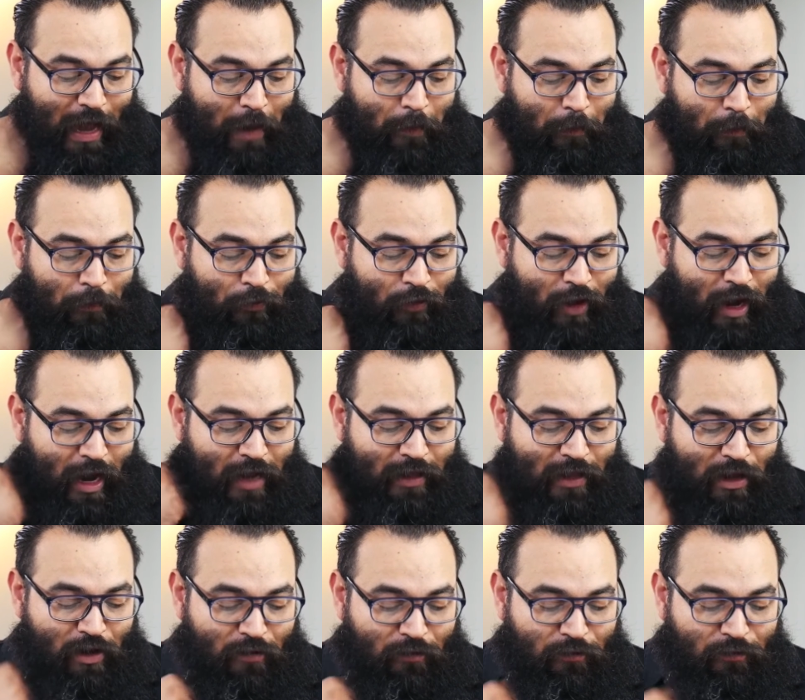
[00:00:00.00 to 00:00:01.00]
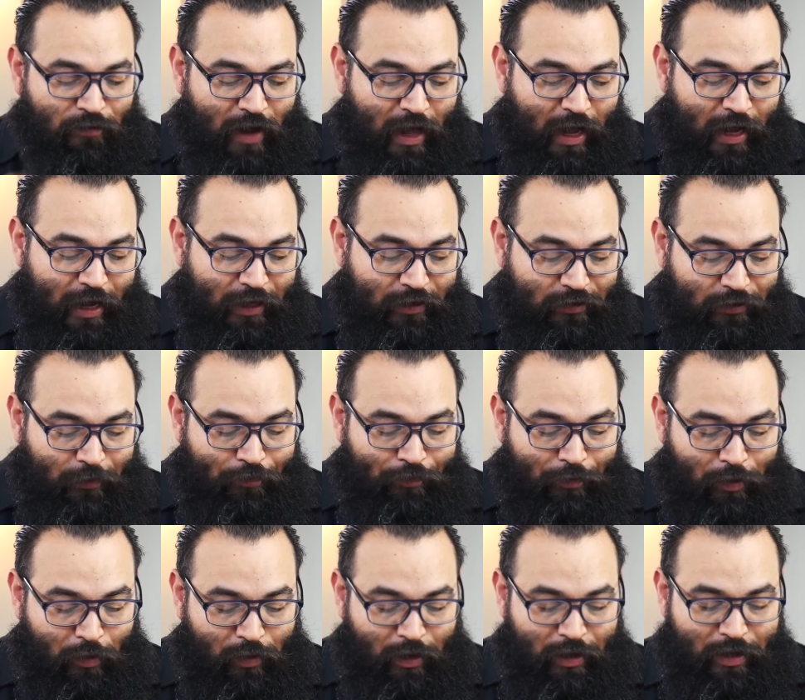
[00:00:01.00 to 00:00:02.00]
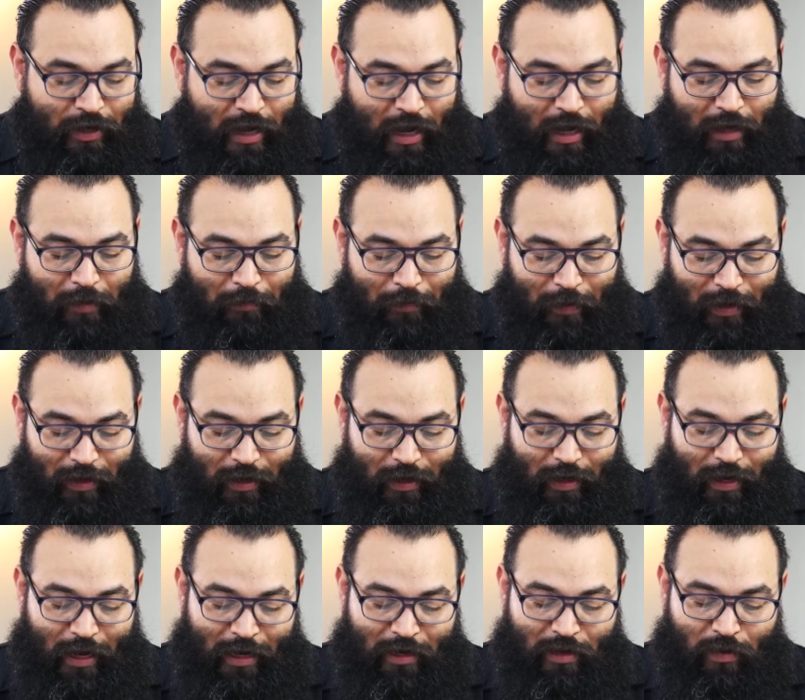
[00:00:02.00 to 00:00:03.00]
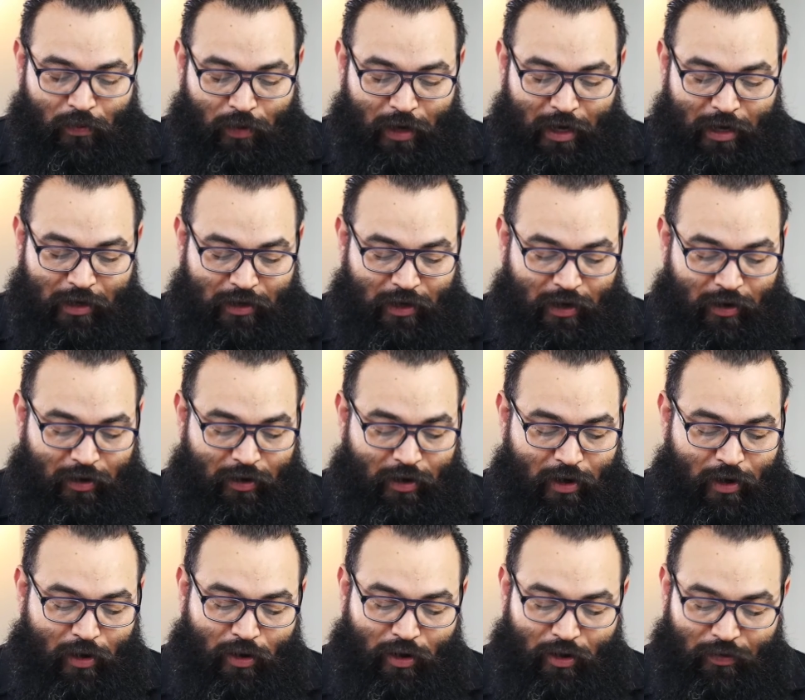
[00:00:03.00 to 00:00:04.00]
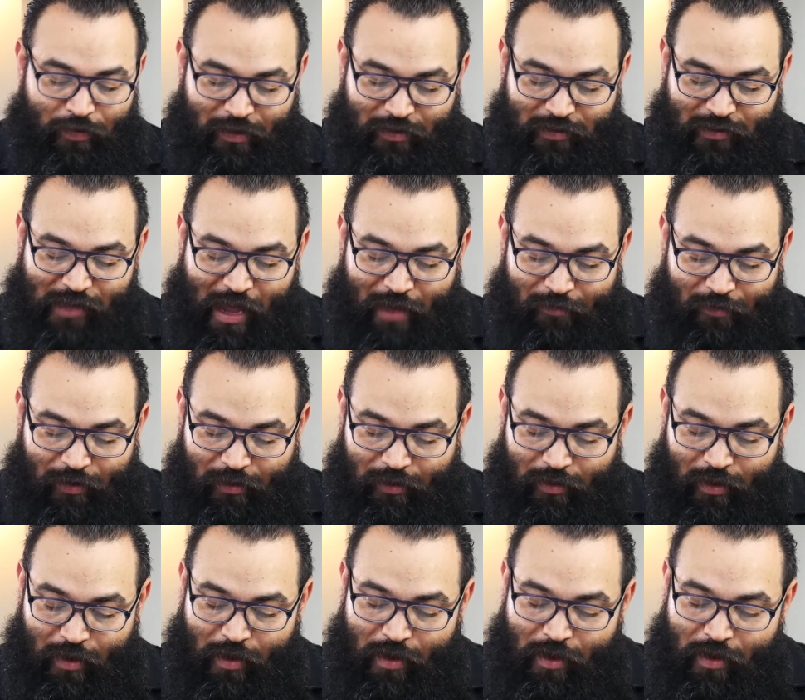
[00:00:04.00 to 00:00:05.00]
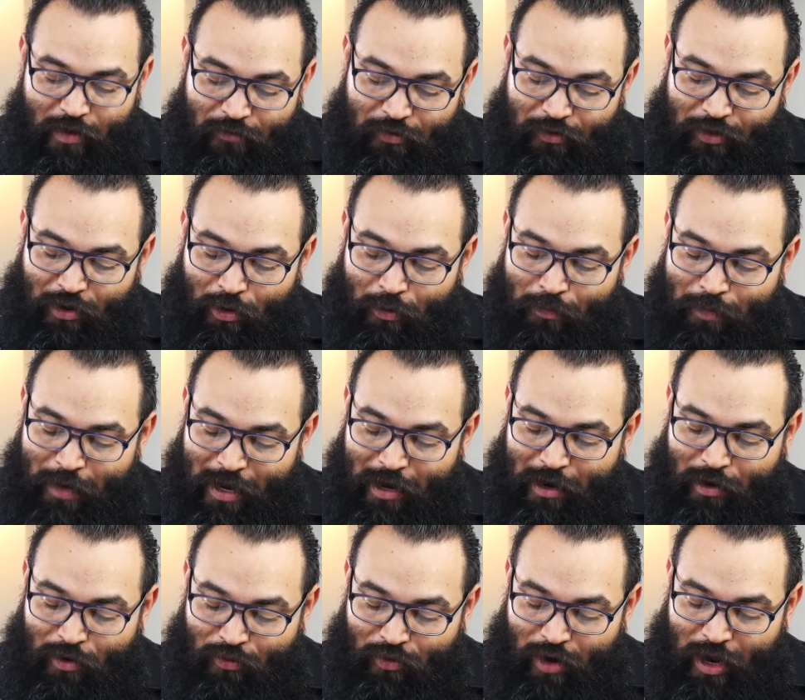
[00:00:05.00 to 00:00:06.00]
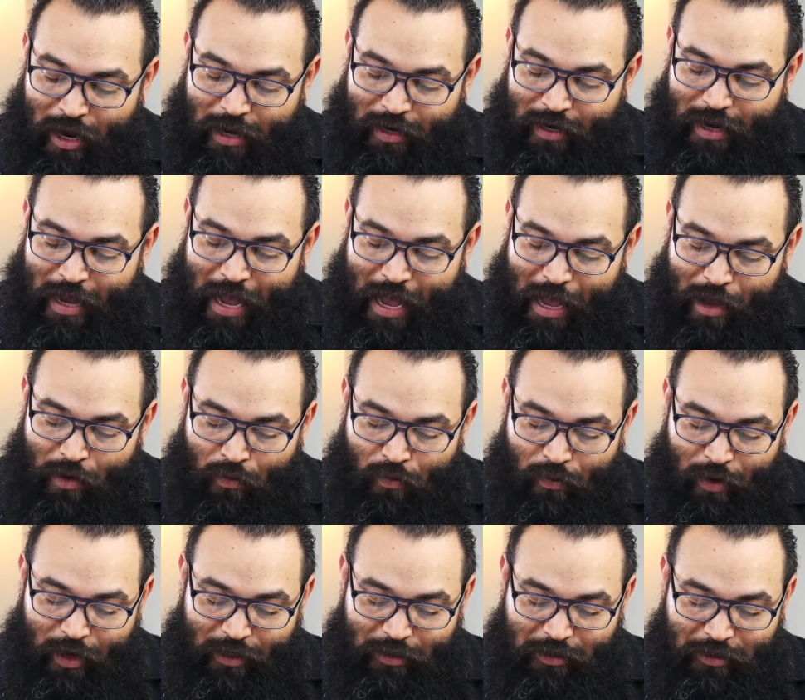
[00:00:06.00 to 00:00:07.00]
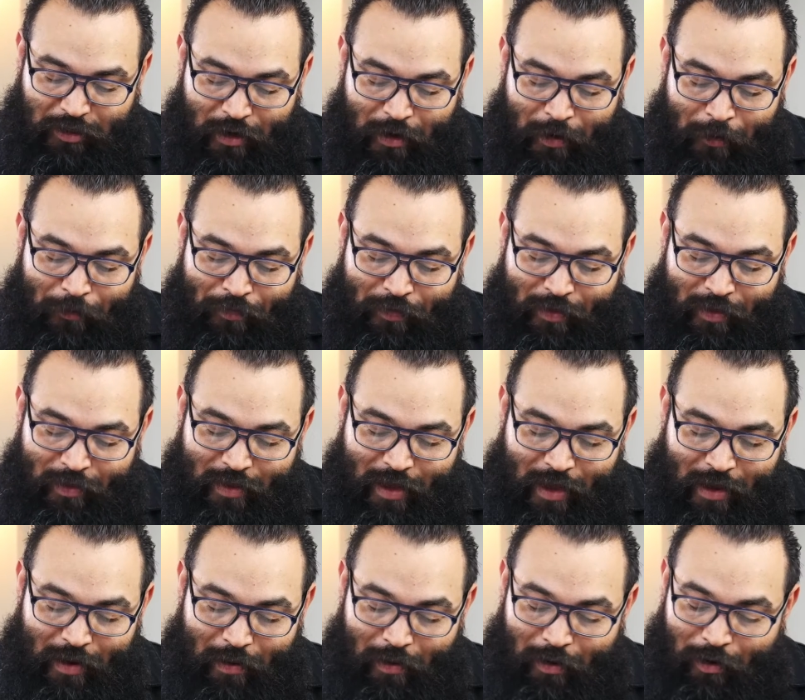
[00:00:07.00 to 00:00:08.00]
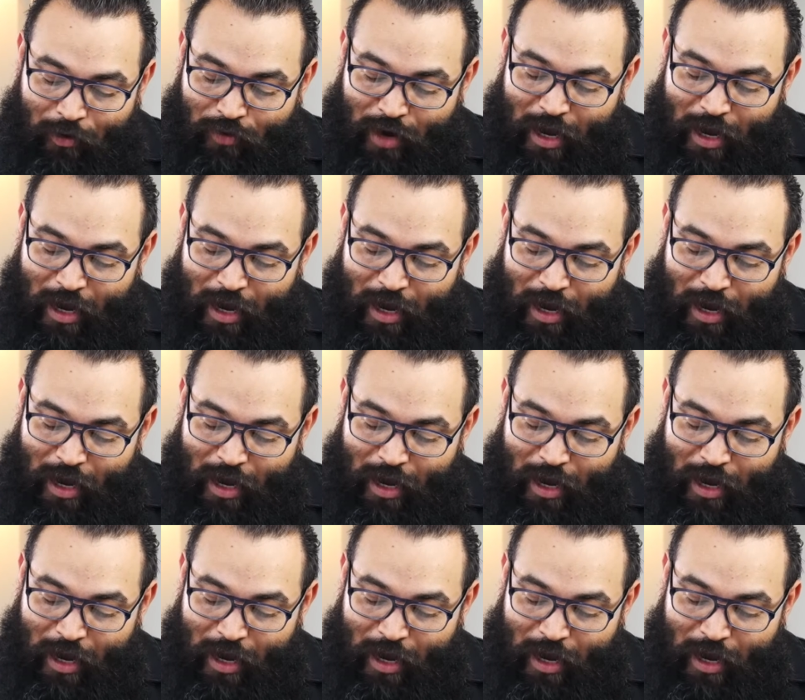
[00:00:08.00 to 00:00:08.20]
And pray that your flight will not be in the winter or on the Sabbath. For there will be greater anguish than